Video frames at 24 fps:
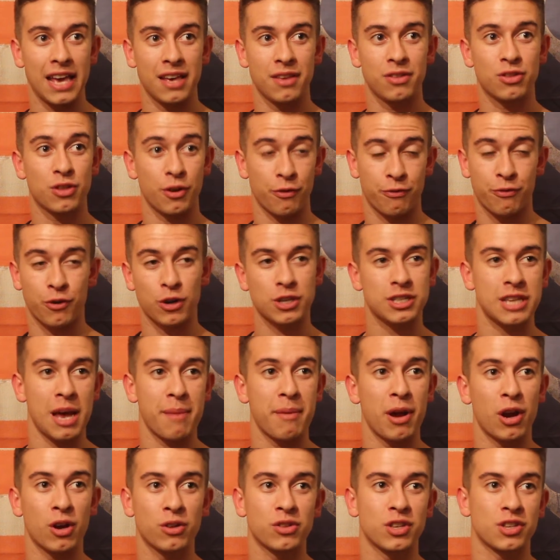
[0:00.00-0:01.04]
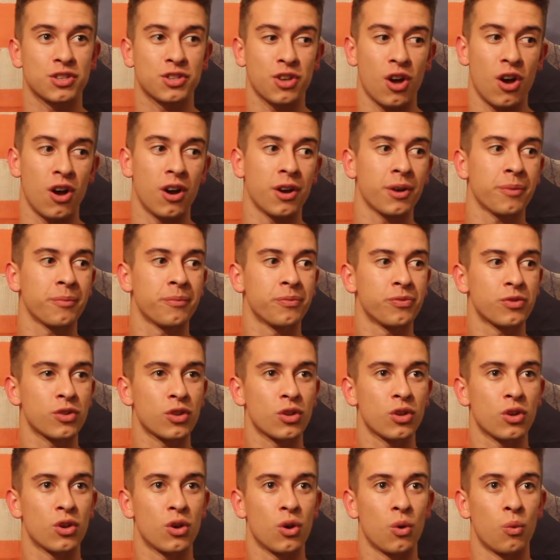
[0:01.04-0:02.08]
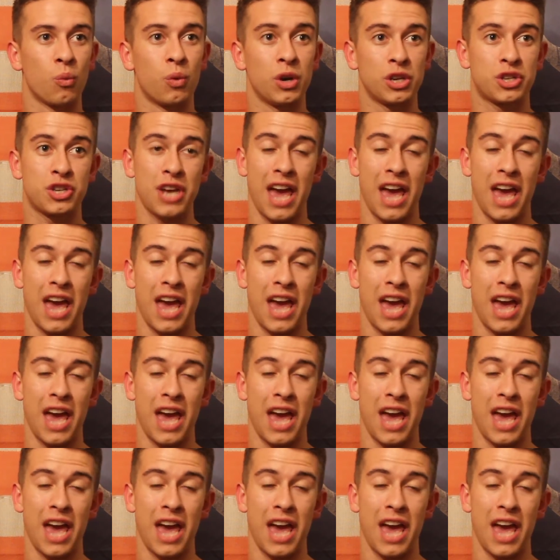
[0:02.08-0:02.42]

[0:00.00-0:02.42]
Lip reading: The first time I heard the song, which